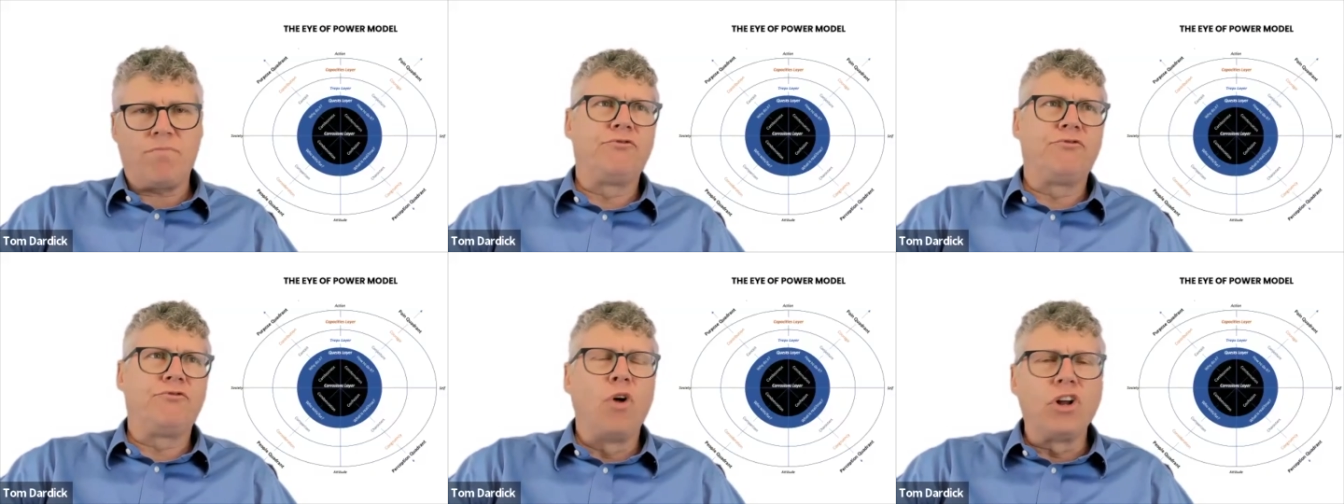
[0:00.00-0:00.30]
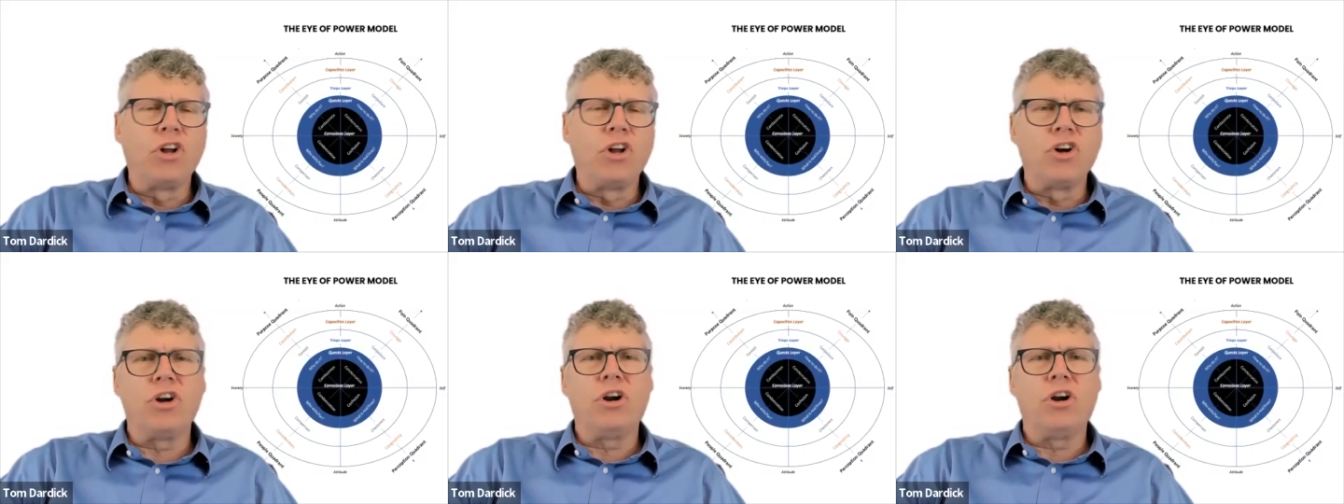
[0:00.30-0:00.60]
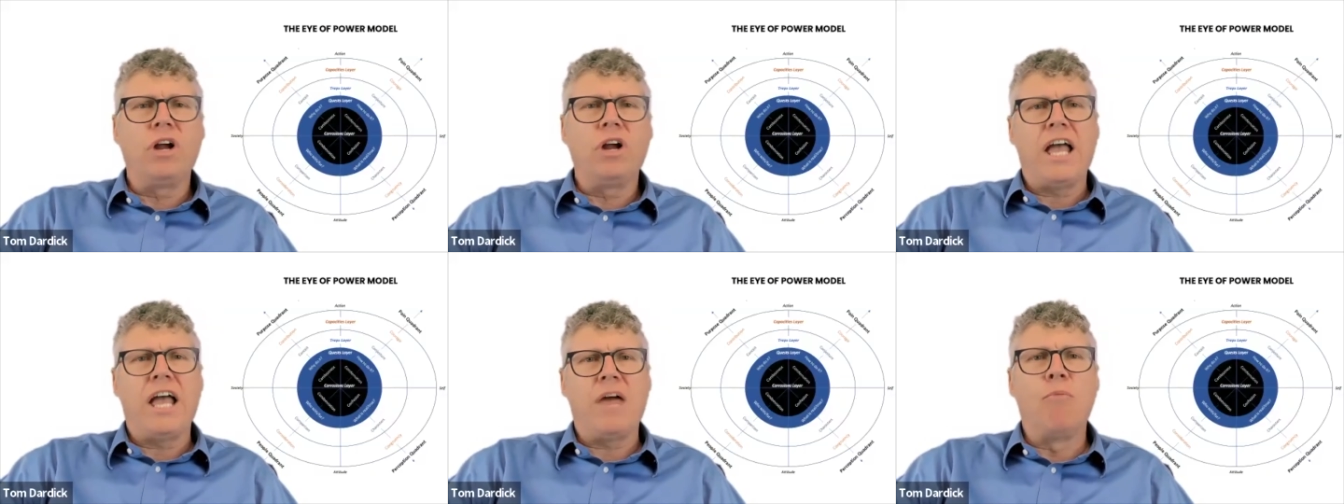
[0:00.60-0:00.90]

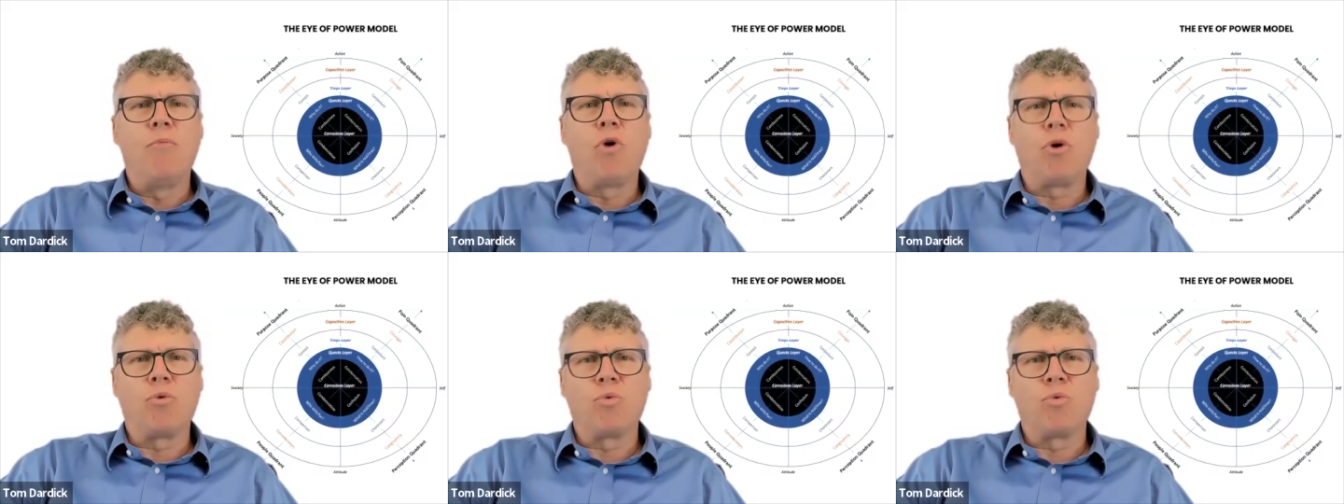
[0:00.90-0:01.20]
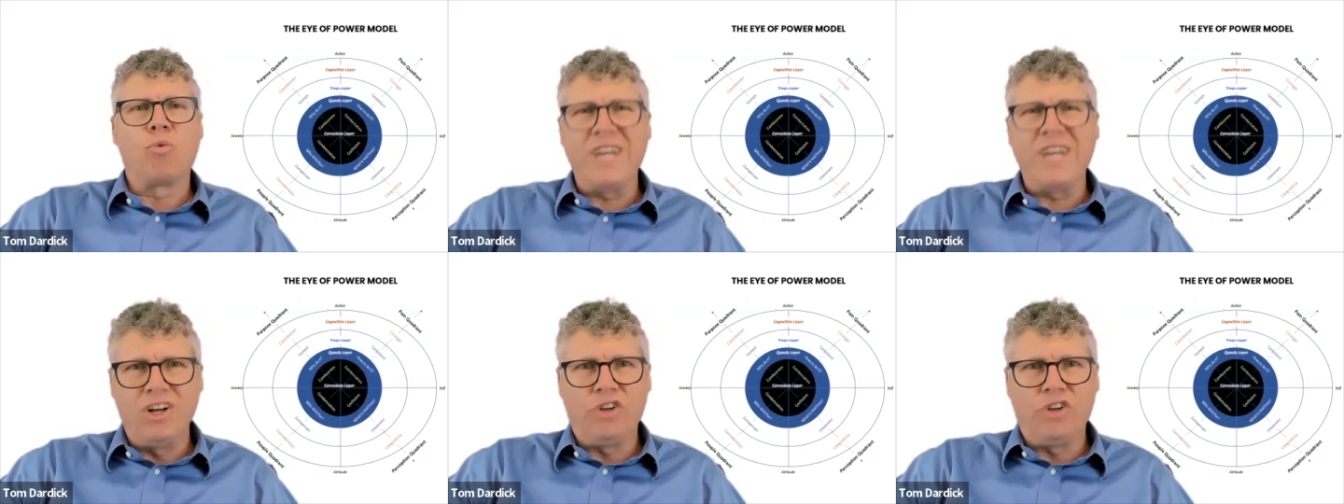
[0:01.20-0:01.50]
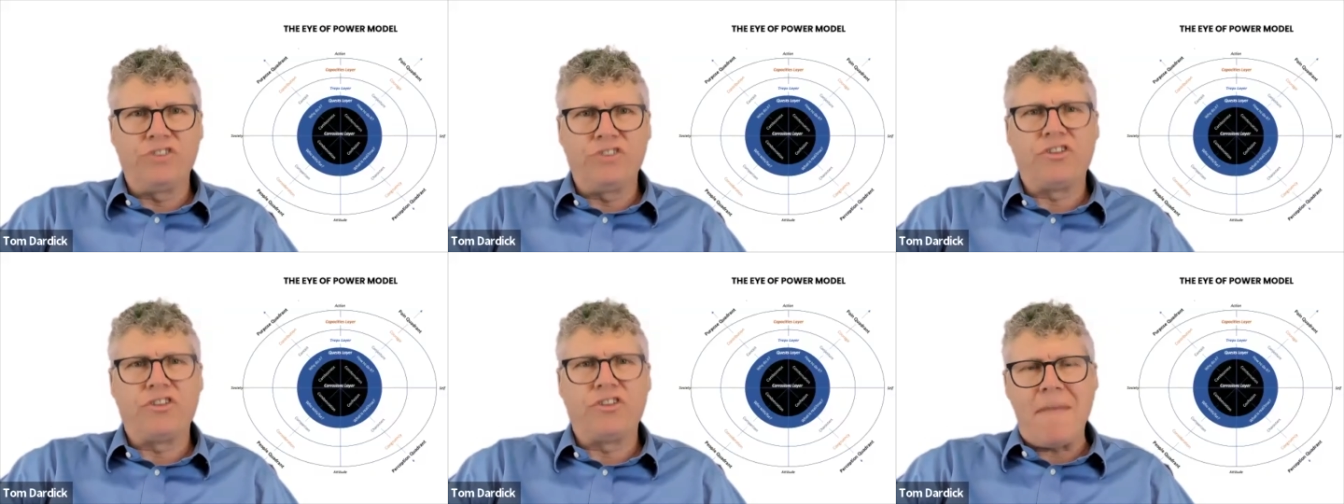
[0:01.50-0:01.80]
fuller and more
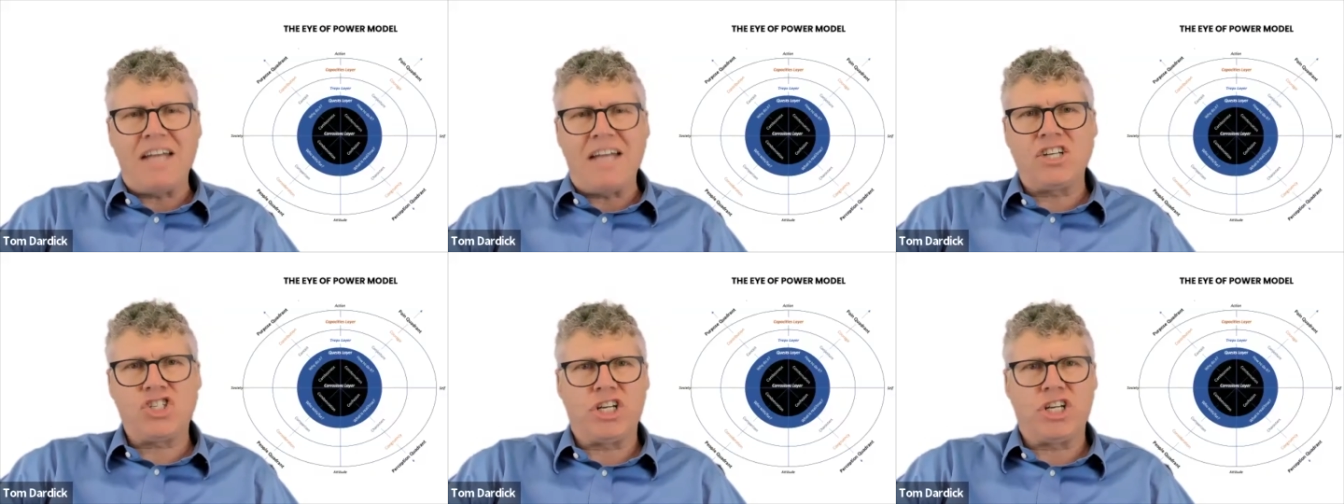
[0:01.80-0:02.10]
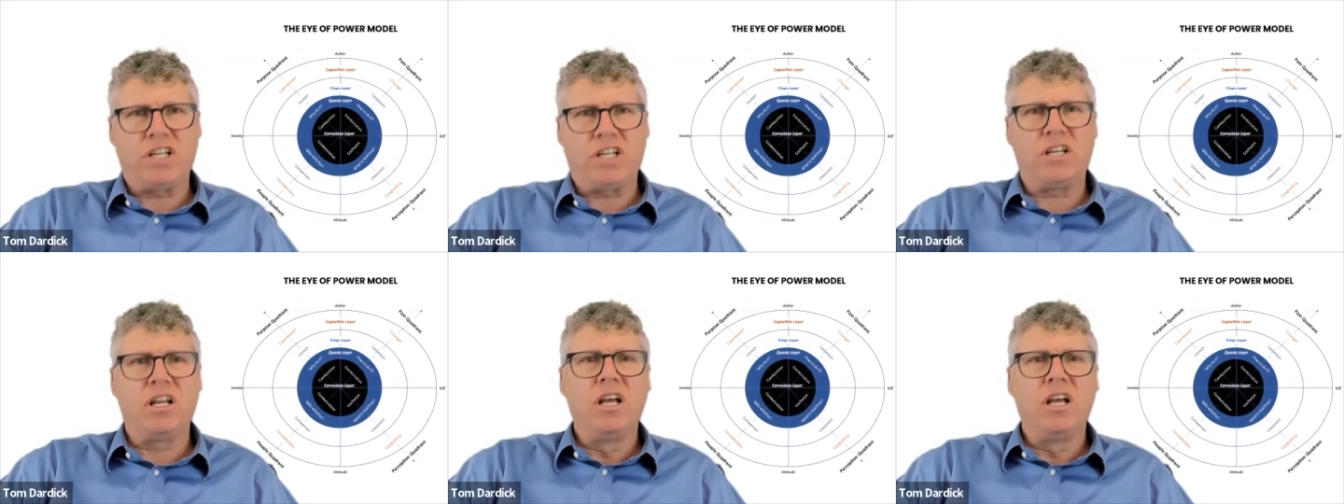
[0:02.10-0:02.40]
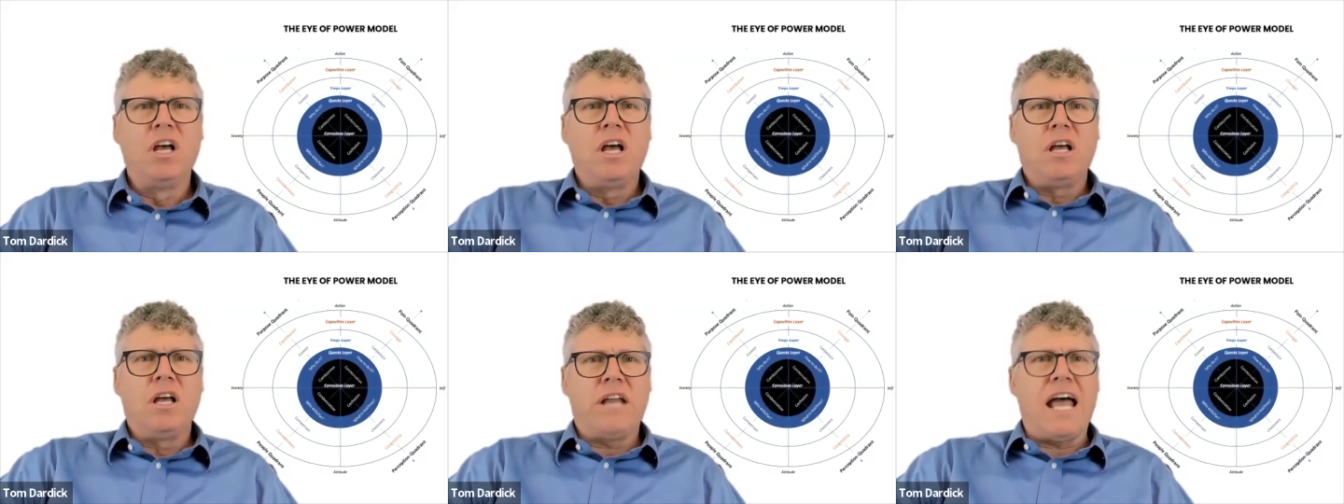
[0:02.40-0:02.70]
real
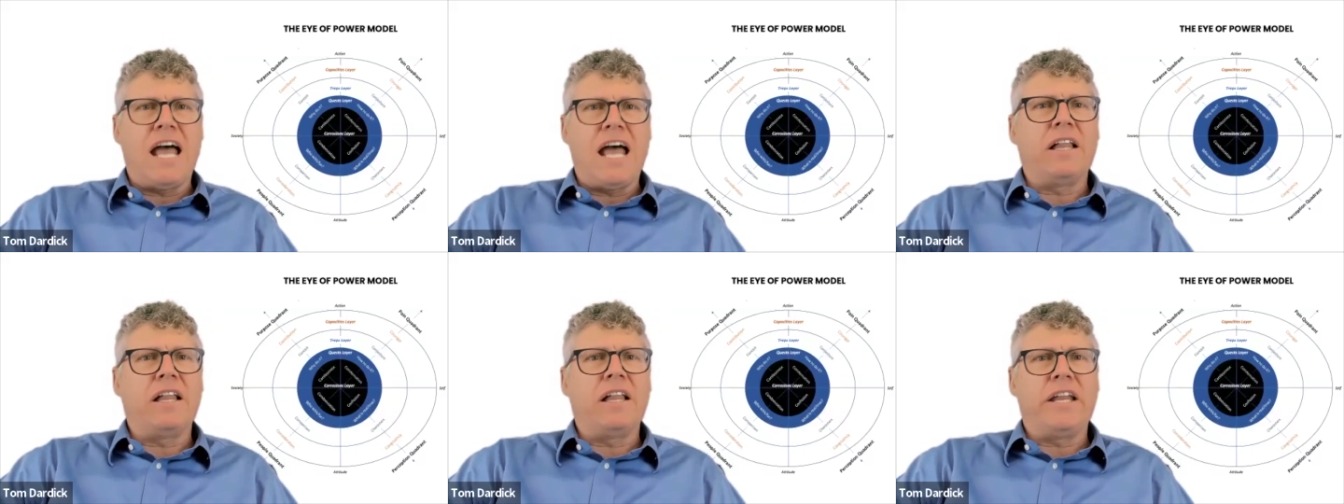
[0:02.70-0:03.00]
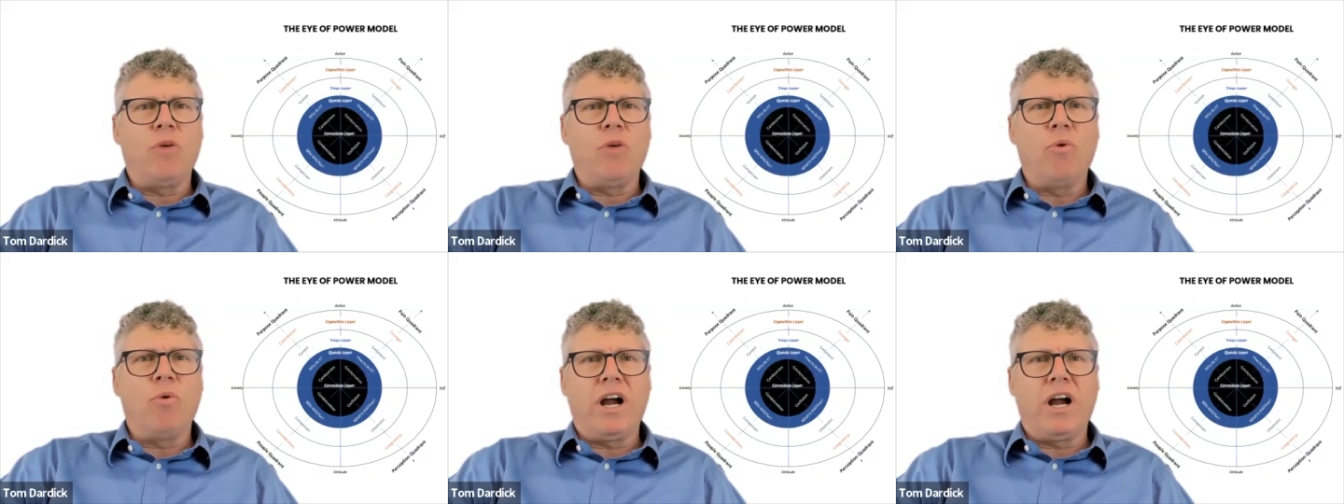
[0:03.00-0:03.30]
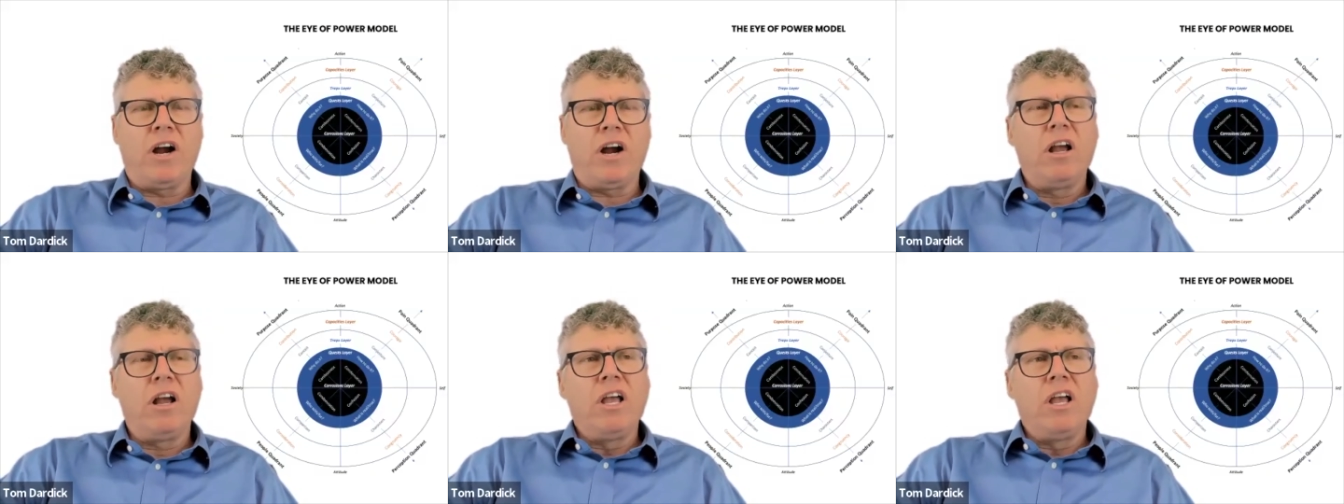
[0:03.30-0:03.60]
dimensionality
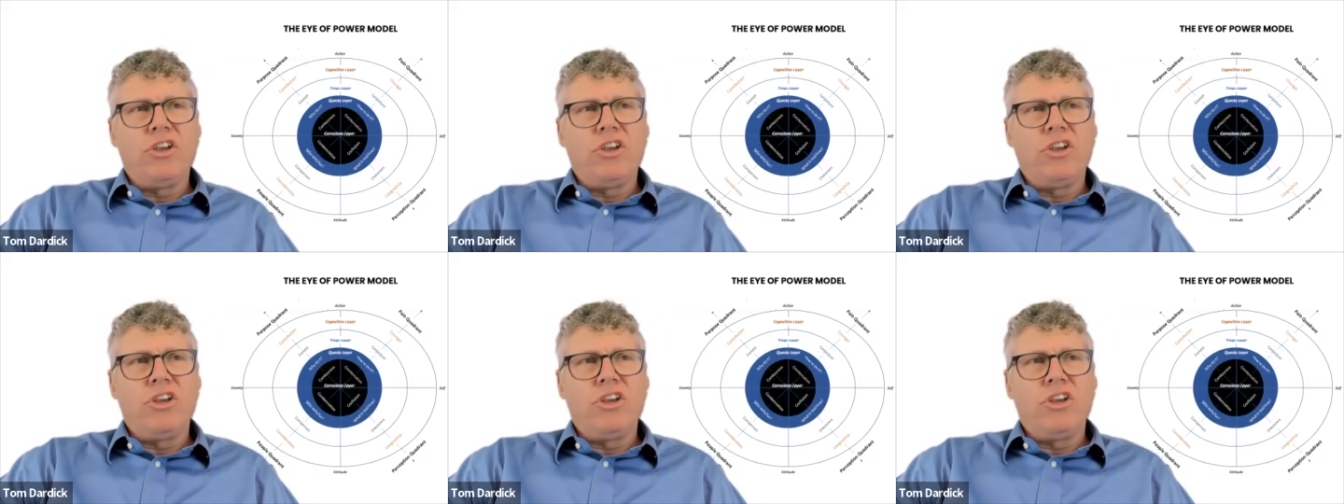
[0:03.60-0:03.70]
where